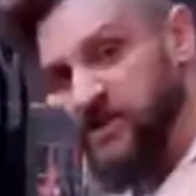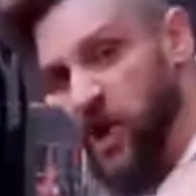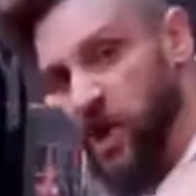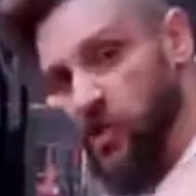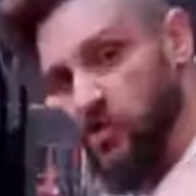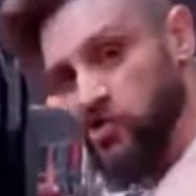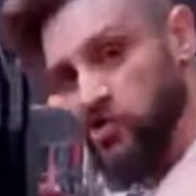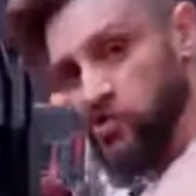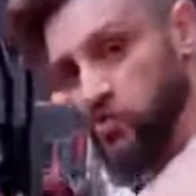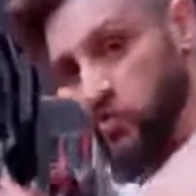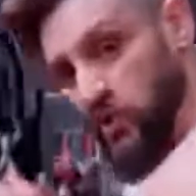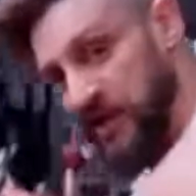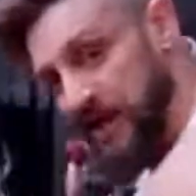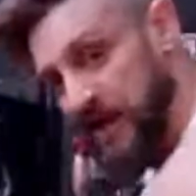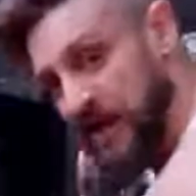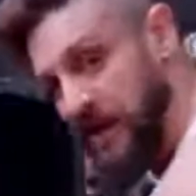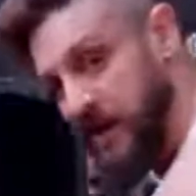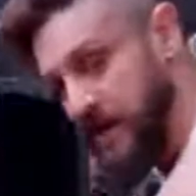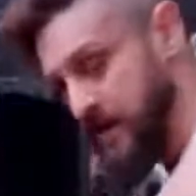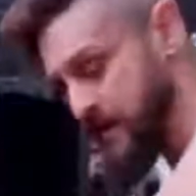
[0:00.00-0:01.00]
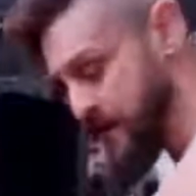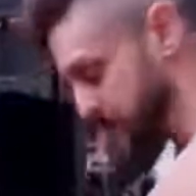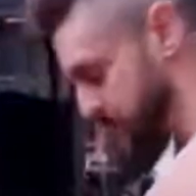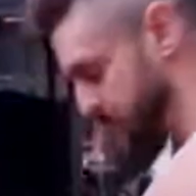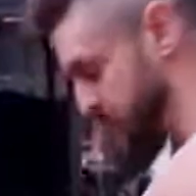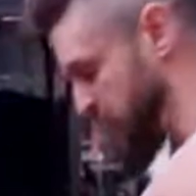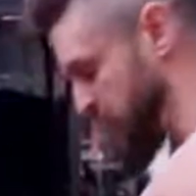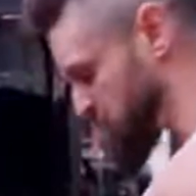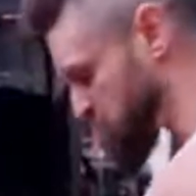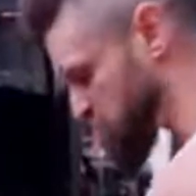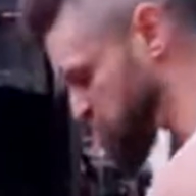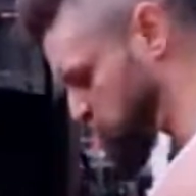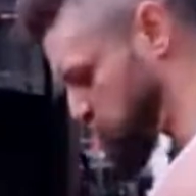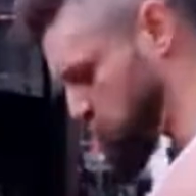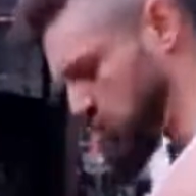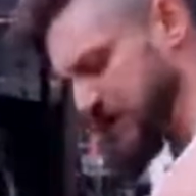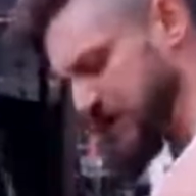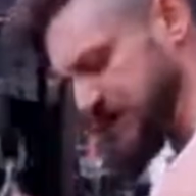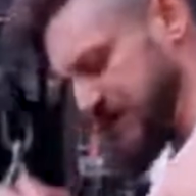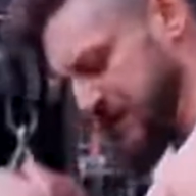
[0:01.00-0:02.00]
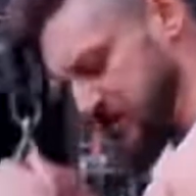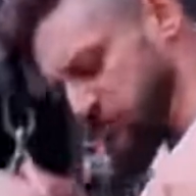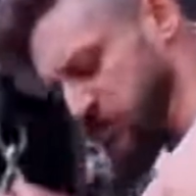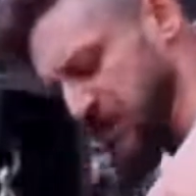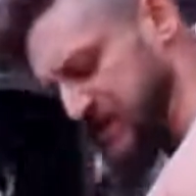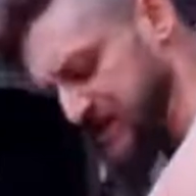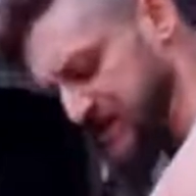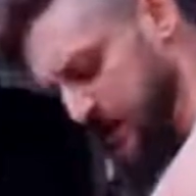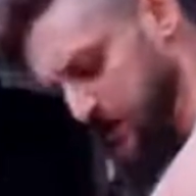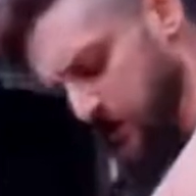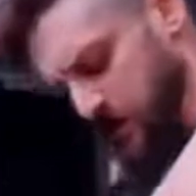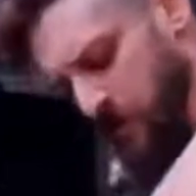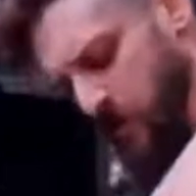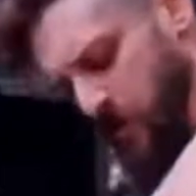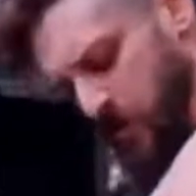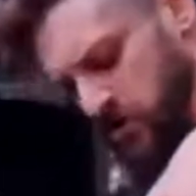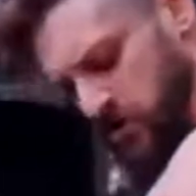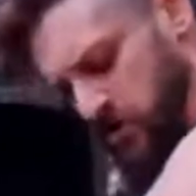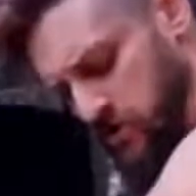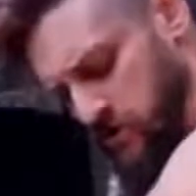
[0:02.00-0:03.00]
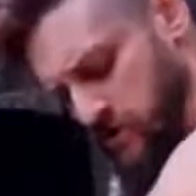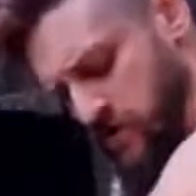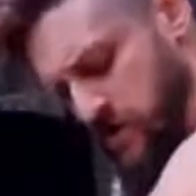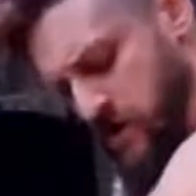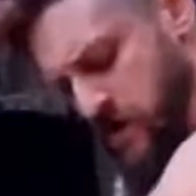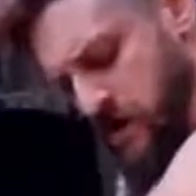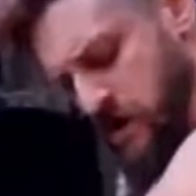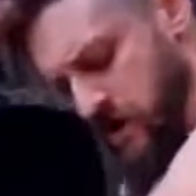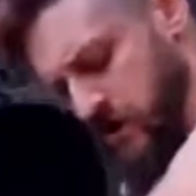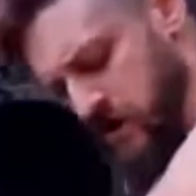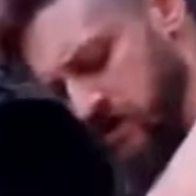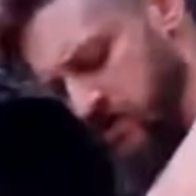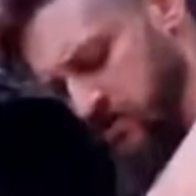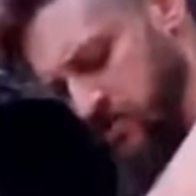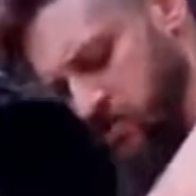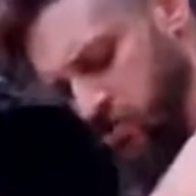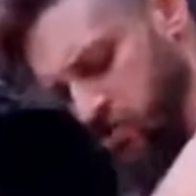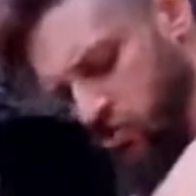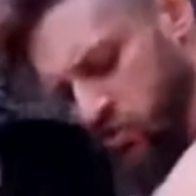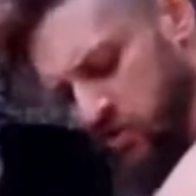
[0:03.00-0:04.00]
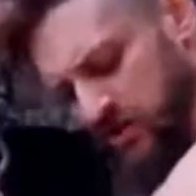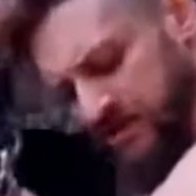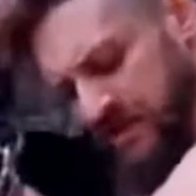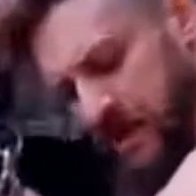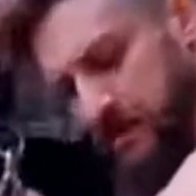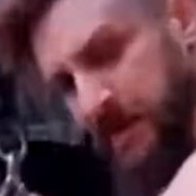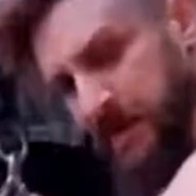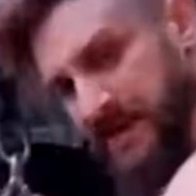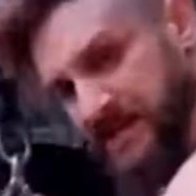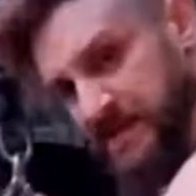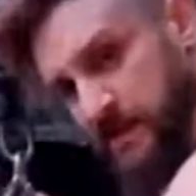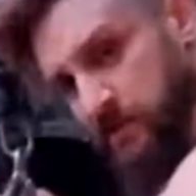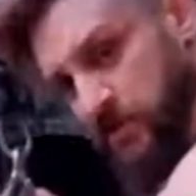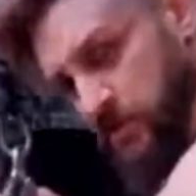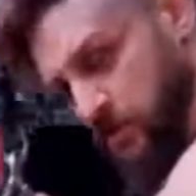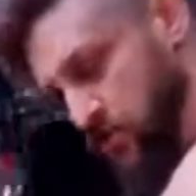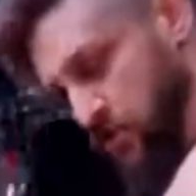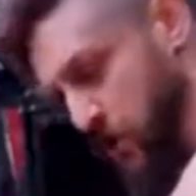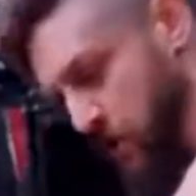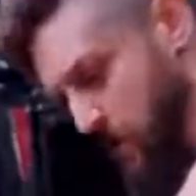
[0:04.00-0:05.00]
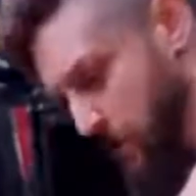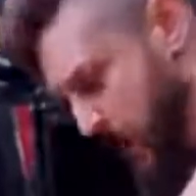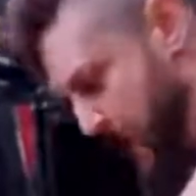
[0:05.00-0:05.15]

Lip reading: no swinging. Squeezing that tricep at the bottom, squeezing that bicep at the top.